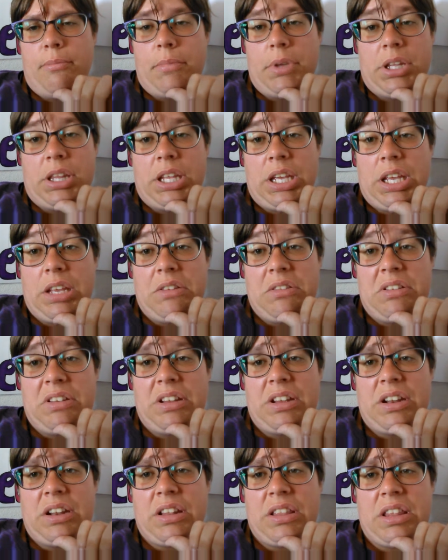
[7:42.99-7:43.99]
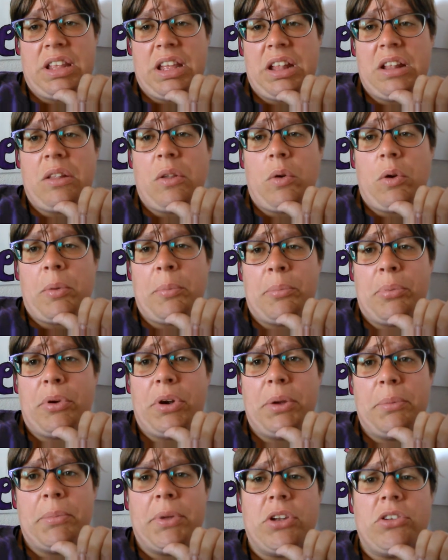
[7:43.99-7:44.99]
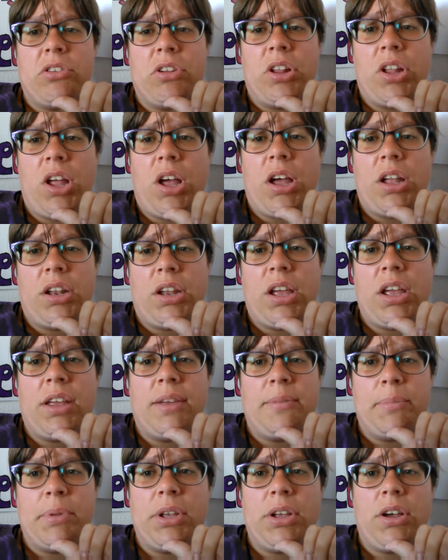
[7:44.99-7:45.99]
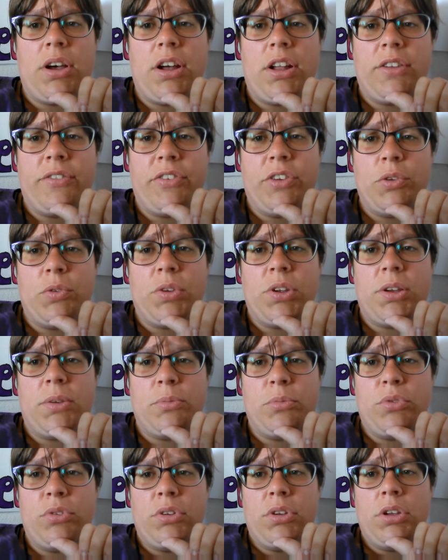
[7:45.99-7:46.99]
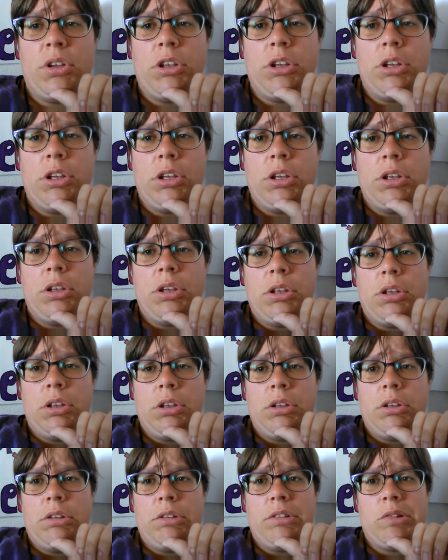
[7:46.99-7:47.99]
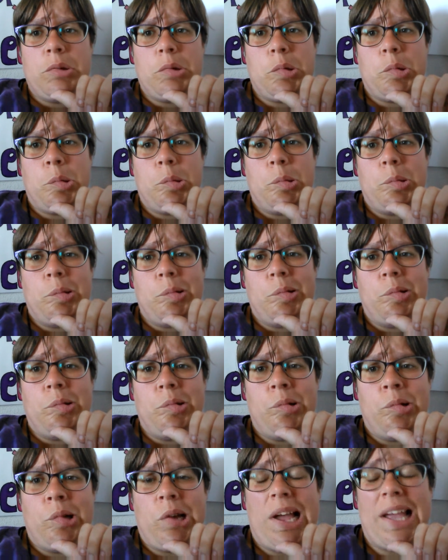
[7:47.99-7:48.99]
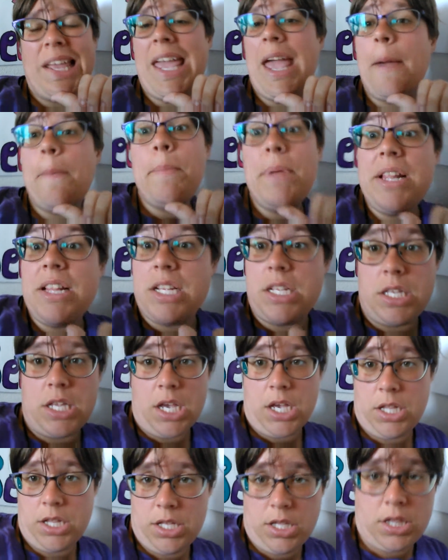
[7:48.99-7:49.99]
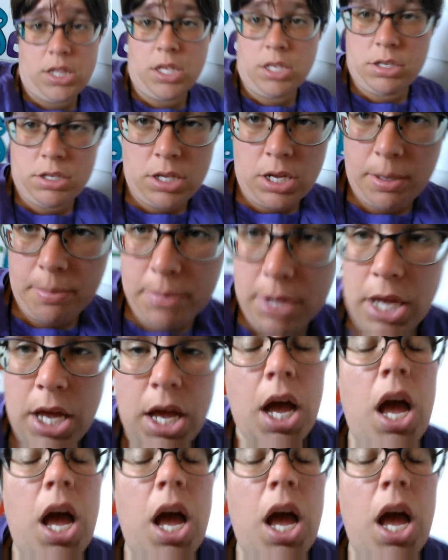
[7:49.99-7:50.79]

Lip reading: But they have set up that alarm pretty much a lot, and I have been caught a few times. So, I can't be detected this time.